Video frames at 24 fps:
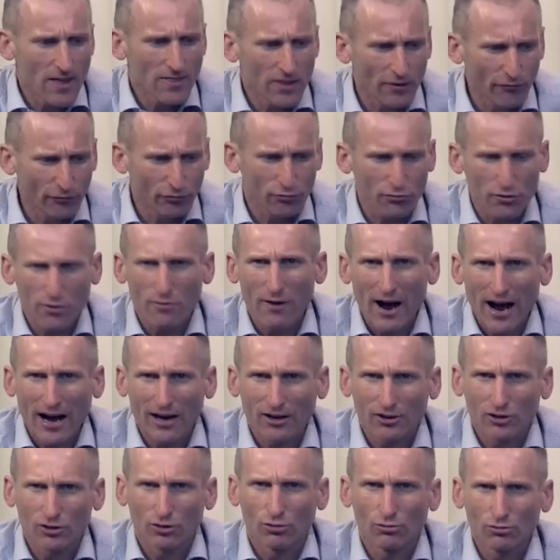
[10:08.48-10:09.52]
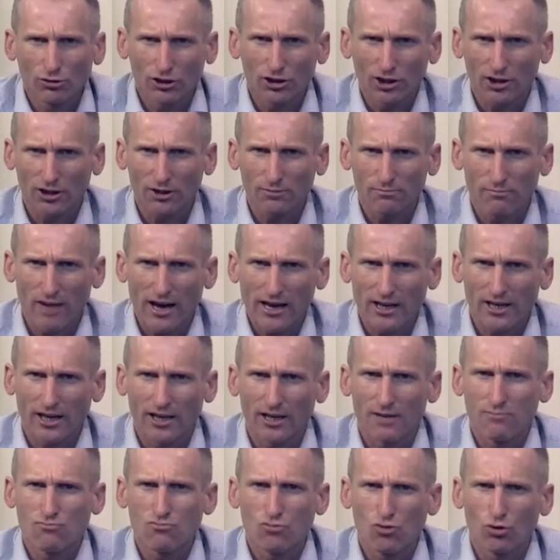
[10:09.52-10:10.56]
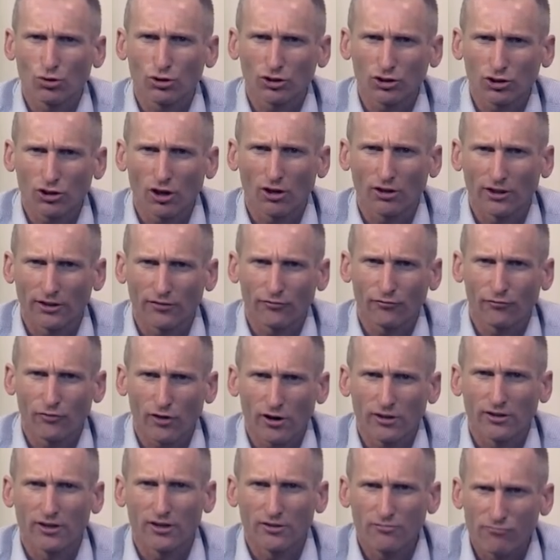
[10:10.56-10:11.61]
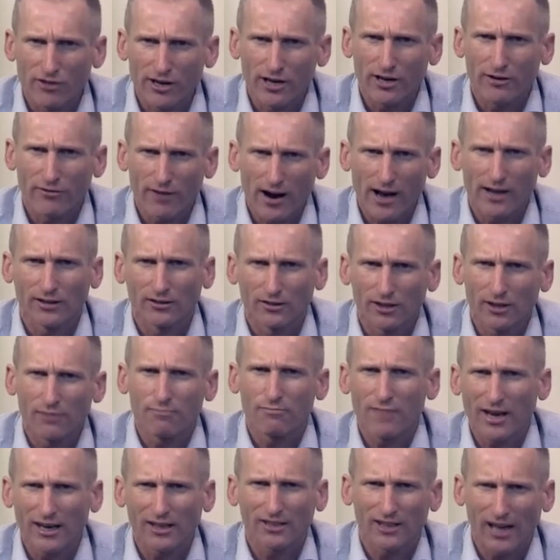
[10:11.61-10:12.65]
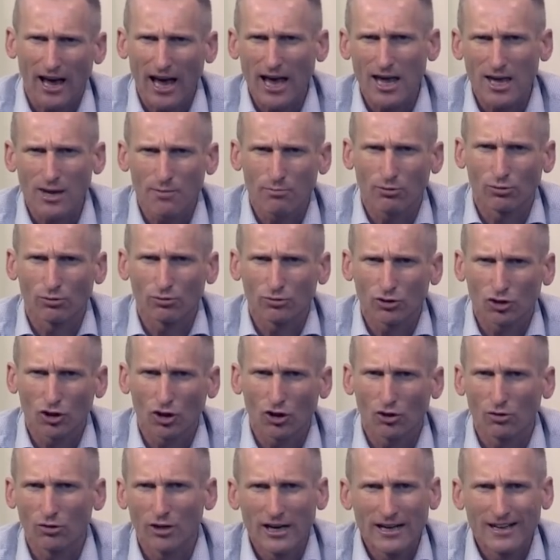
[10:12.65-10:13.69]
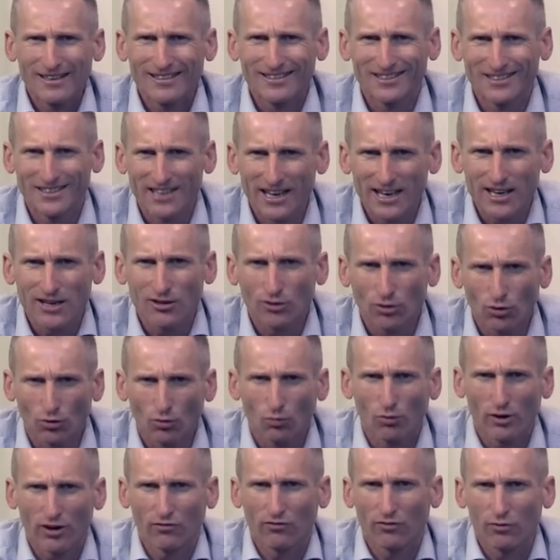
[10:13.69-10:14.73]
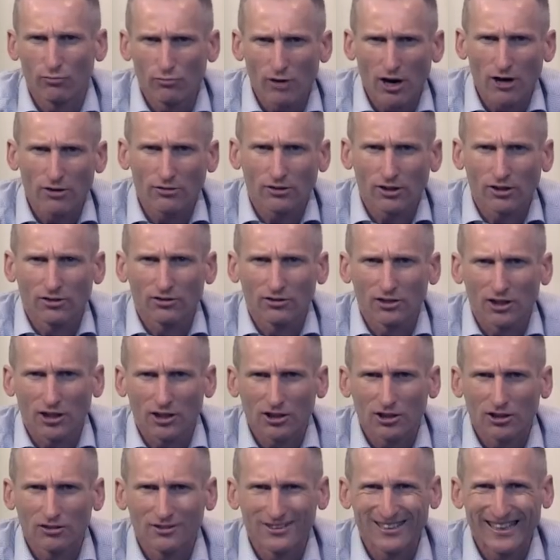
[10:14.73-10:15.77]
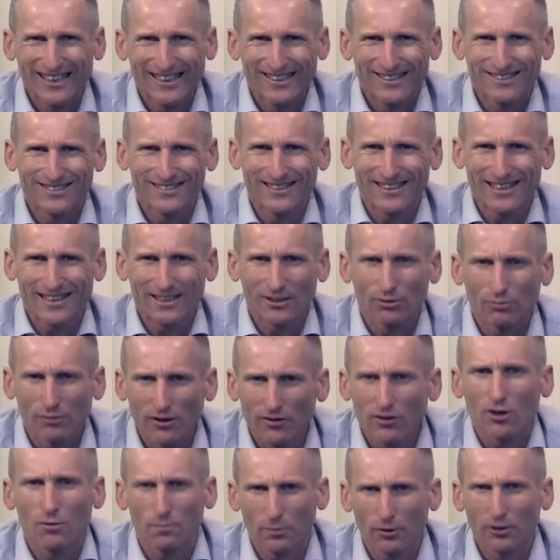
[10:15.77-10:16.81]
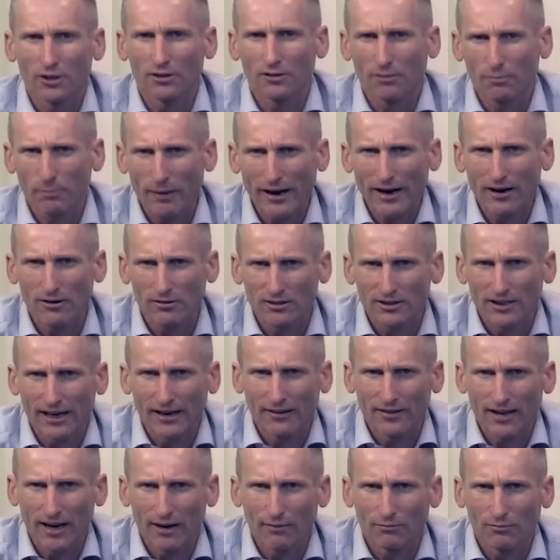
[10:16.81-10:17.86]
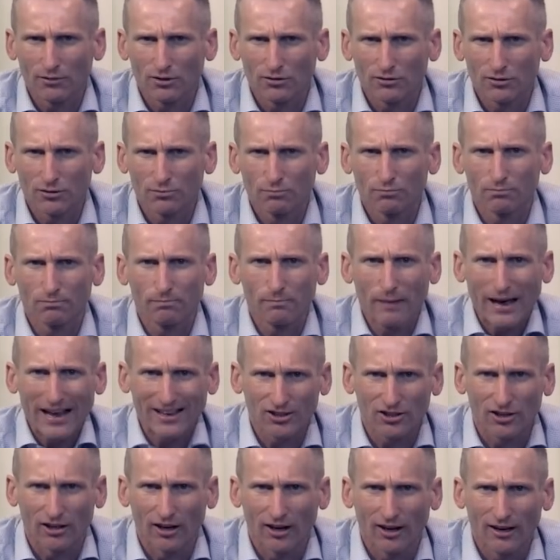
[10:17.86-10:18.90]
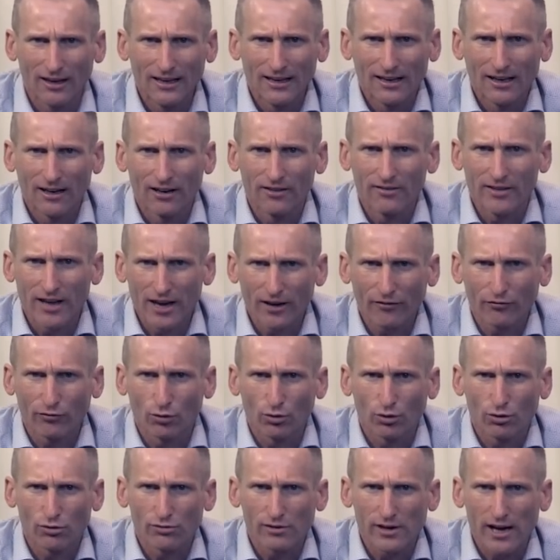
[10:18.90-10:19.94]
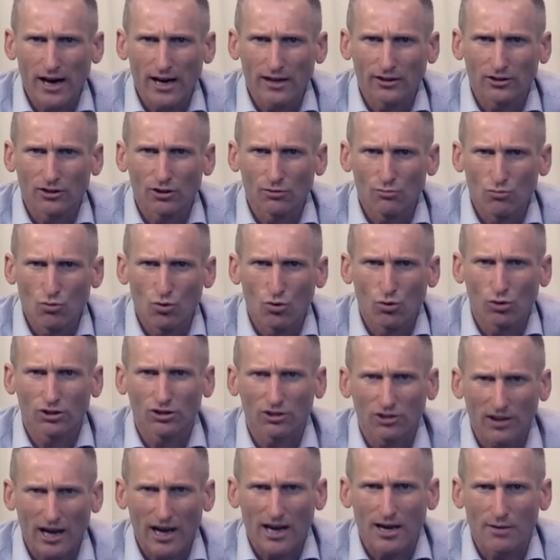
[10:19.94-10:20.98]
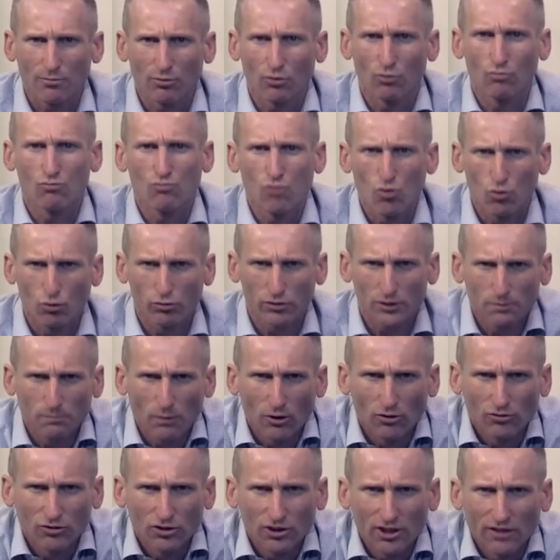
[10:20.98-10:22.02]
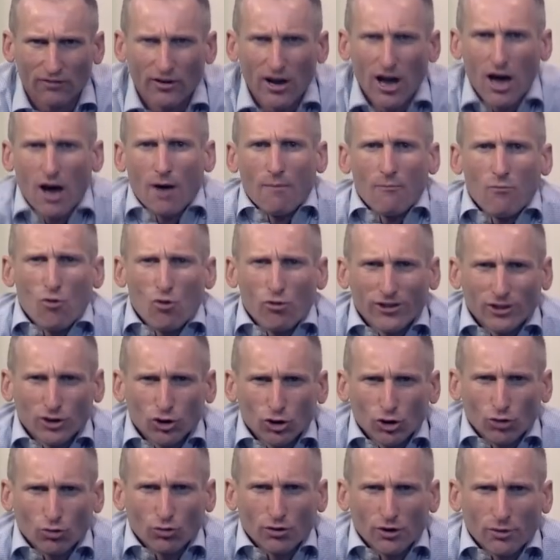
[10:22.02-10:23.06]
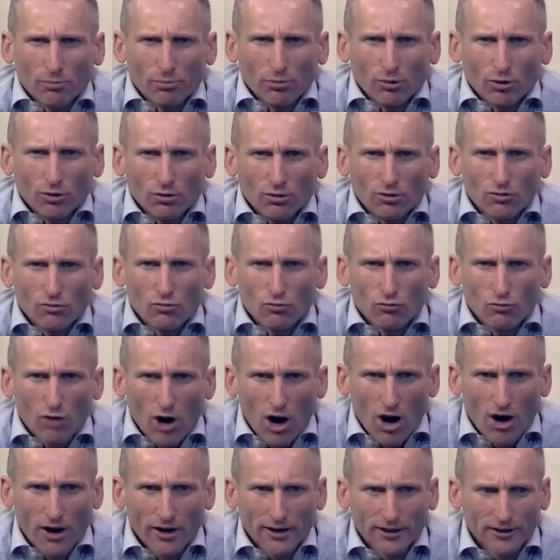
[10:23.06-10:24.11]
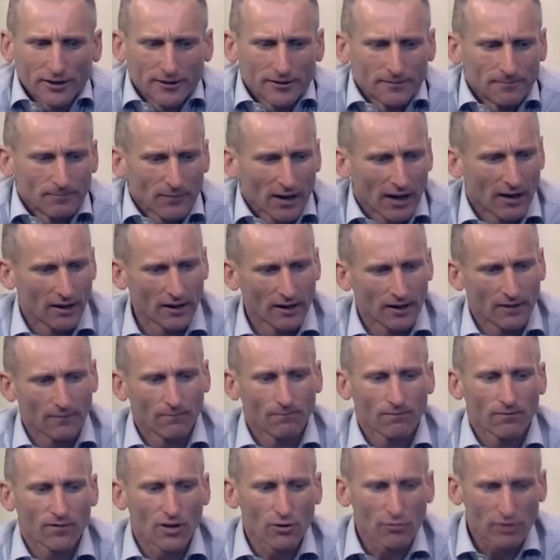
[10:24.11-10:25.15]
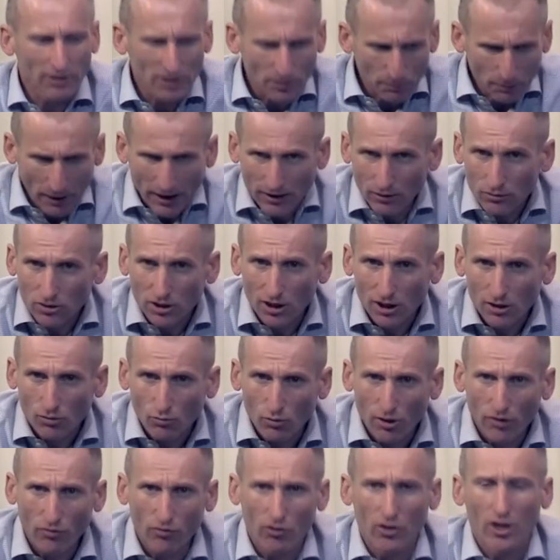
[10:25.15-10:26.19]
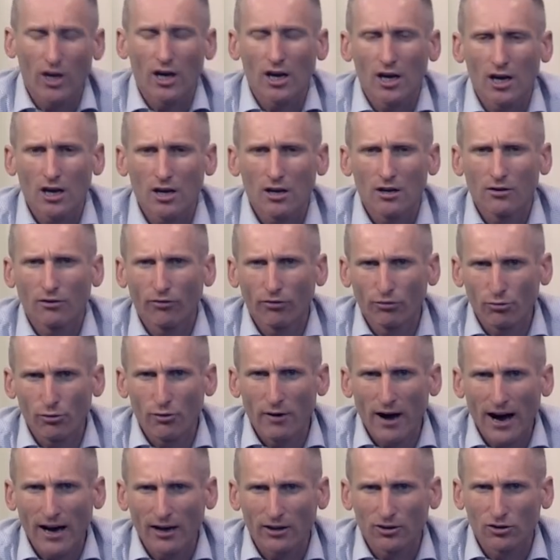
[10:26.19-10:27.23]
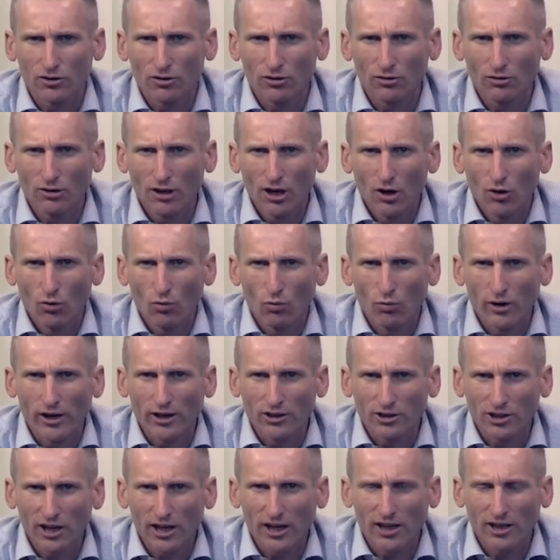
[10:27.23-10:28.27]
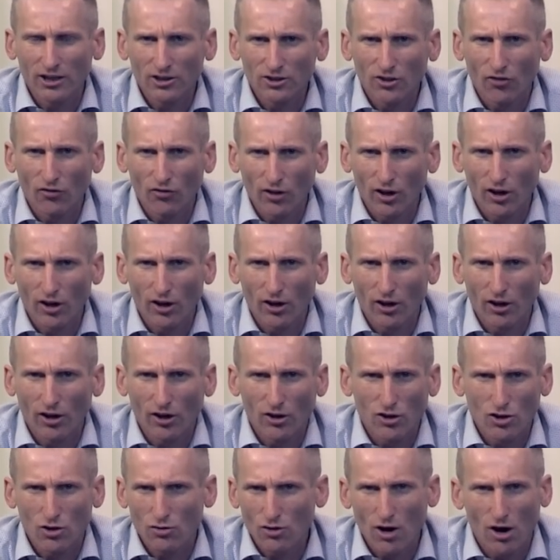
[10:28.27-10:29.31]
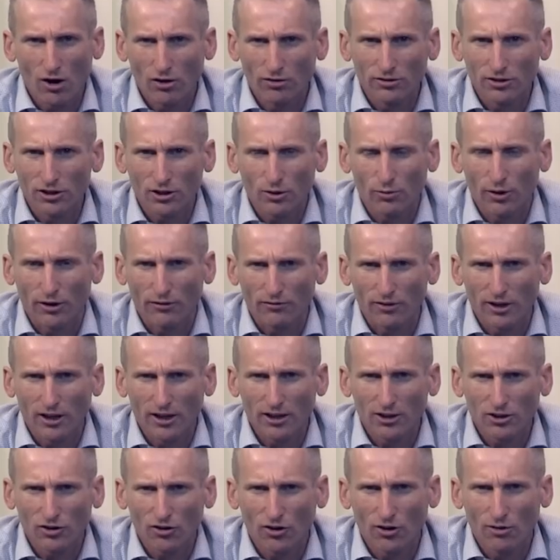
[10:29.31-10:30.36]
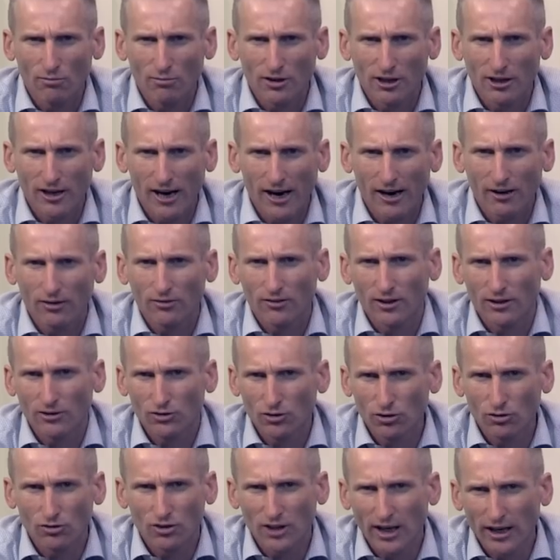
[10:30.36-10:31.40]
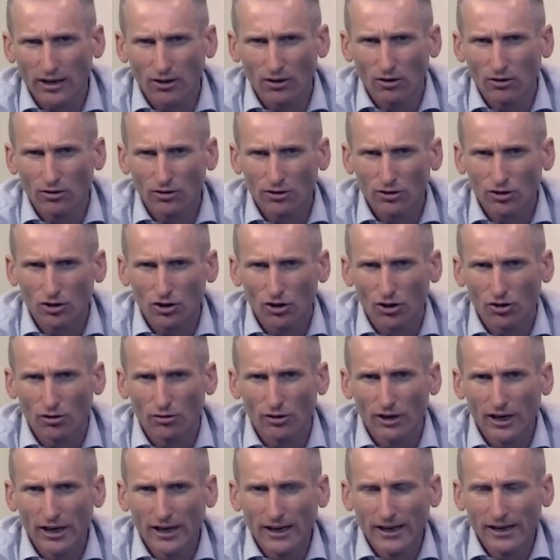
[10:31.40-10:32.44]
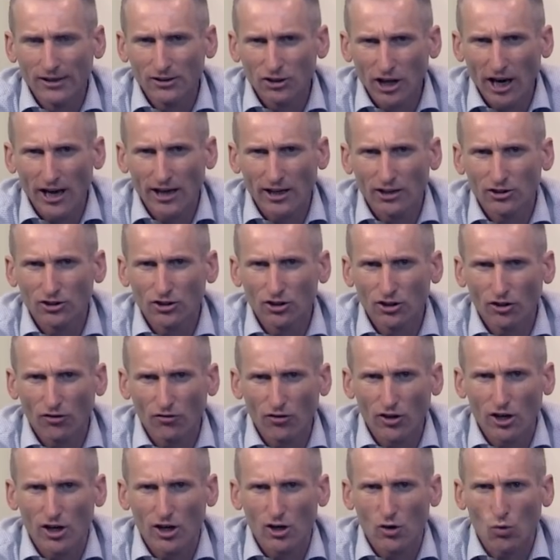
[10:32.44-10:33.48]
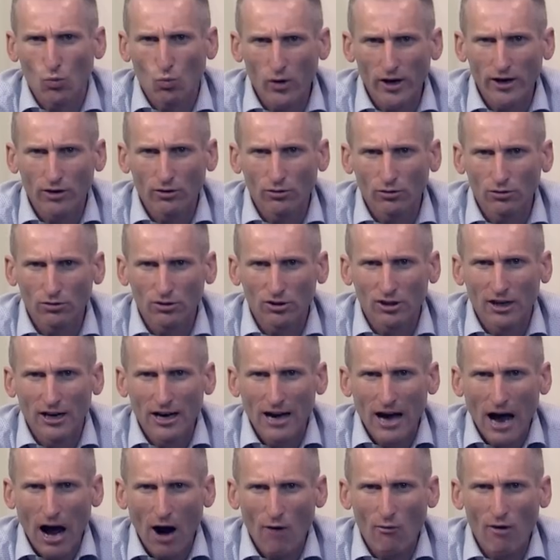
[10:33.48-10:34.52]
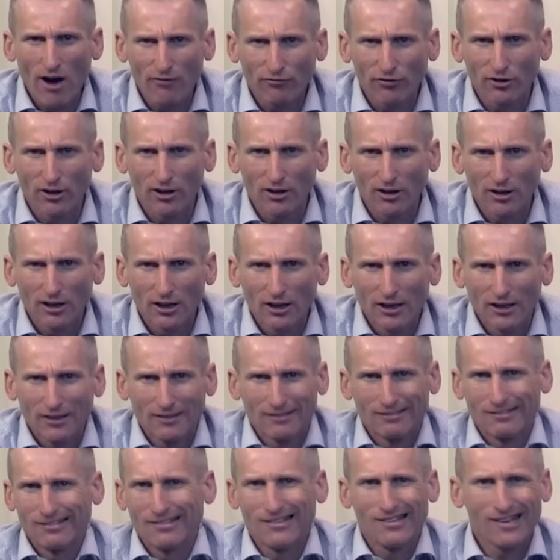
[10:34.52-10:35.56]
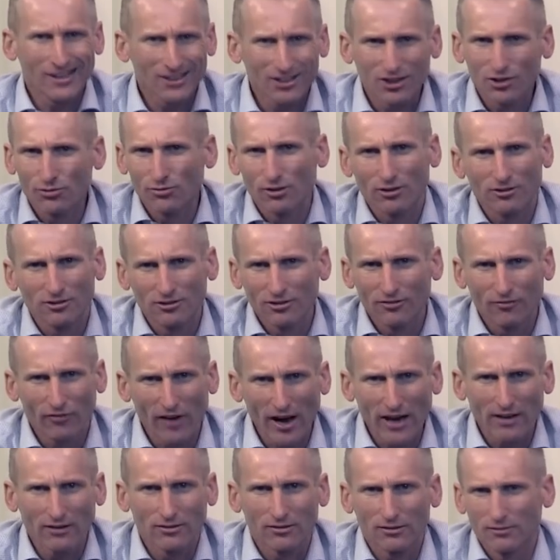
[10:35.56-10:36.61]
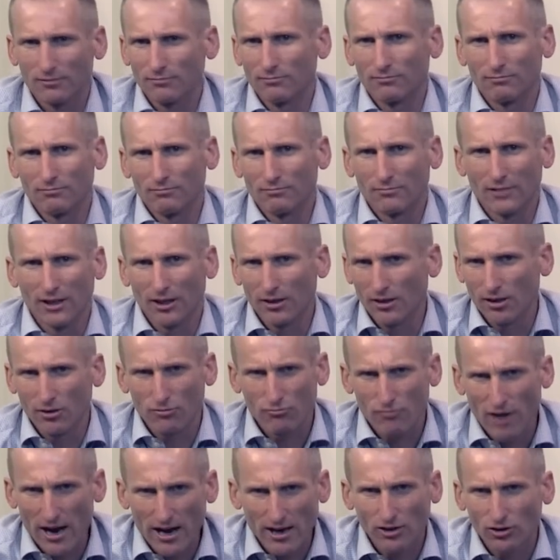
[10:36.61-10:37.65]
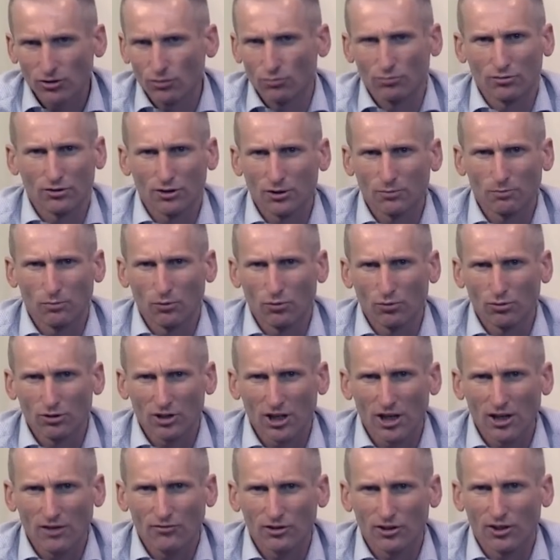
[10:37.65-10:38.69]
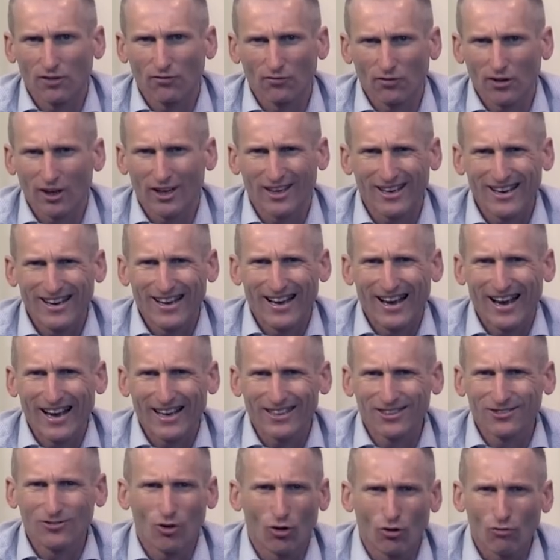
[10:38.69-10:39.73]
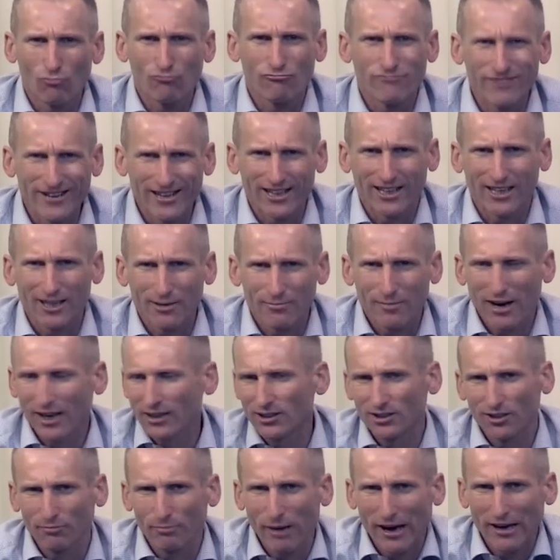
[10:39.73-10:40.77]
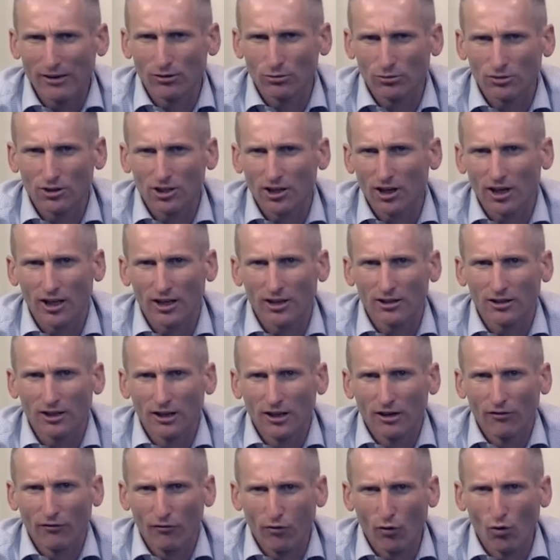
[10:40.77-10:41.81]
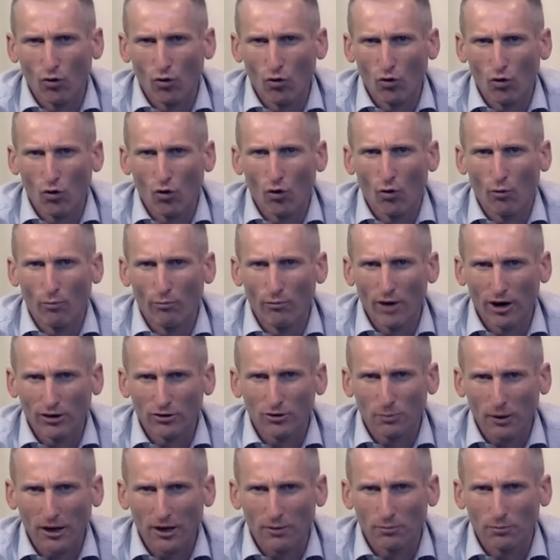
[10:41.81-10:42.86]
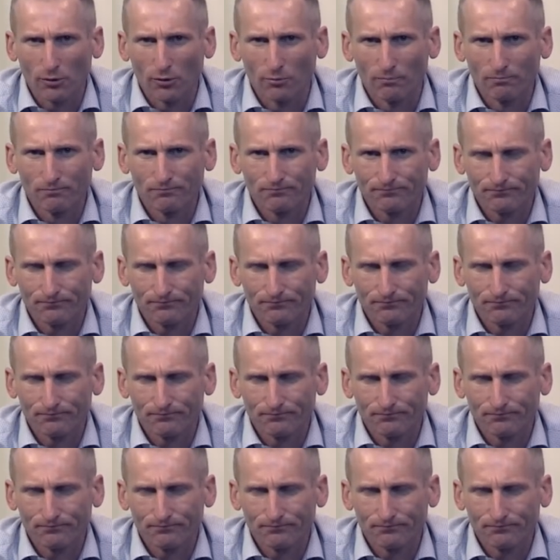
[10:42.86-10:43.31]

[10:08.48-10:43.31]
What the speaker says: The through axle just make it a more solid front and rear end. It makes it able to deal with the road conditions, deal with you putting the power down that much better, and therefore creates a more stable, more responsive, more enjoyable ride. There is a penalty with the through axle, which is that you can't just quick release them in and out. They do take longer to change the wheels. However, unless you're on an event, a race or a sportive or something, it's not really a massive penalty for most people.